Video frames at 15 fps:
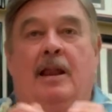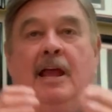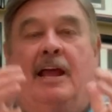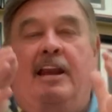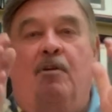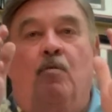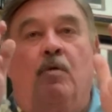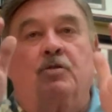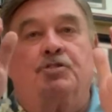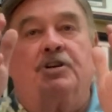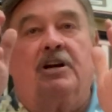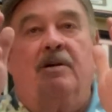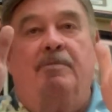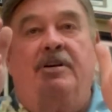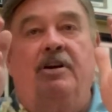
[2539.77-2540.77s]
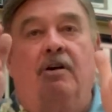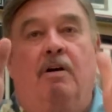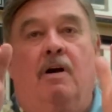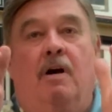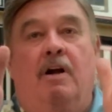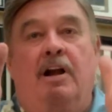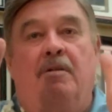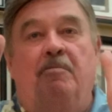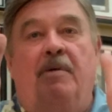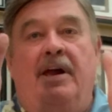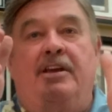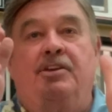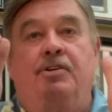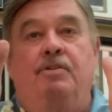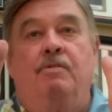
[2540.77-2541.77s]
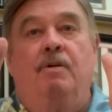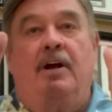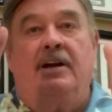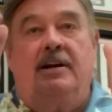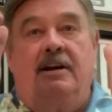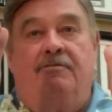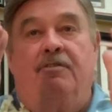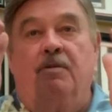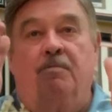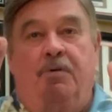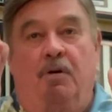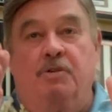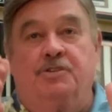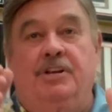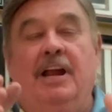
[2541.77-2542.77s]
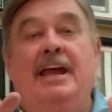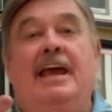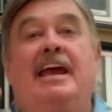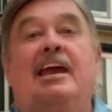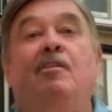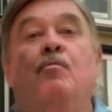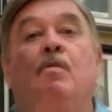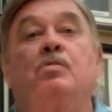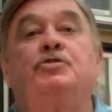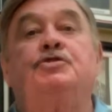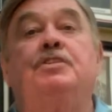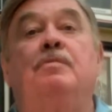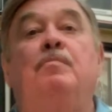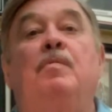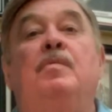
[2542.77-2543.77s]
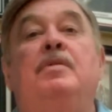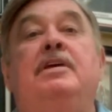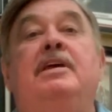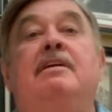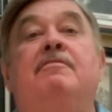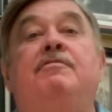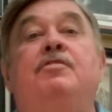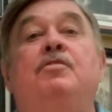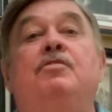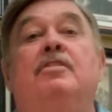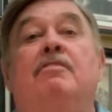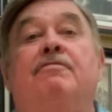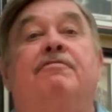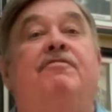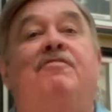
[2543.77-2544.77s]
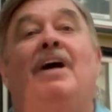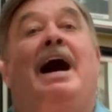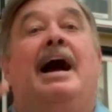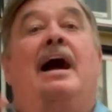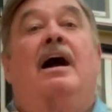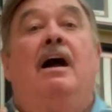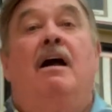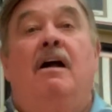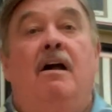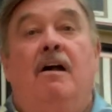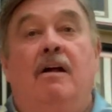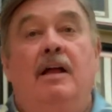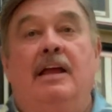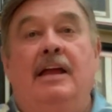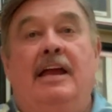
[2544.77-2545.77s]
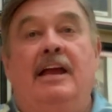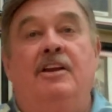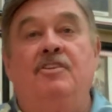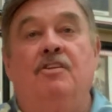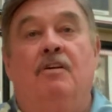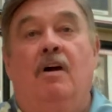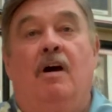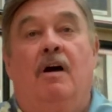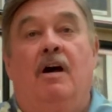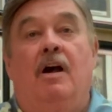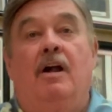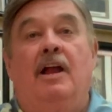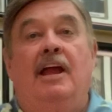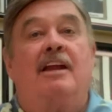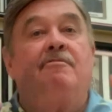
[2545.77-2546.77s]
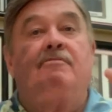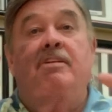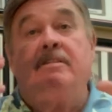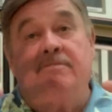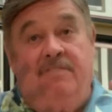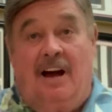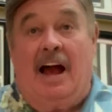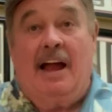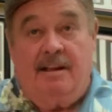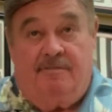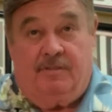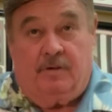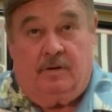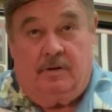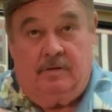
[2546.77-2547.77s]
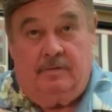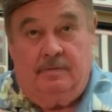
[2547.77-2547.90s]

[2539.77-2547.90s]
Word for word: And He wants to come into your heart and make you a different person. He wants to give you the fire in your heart and revival.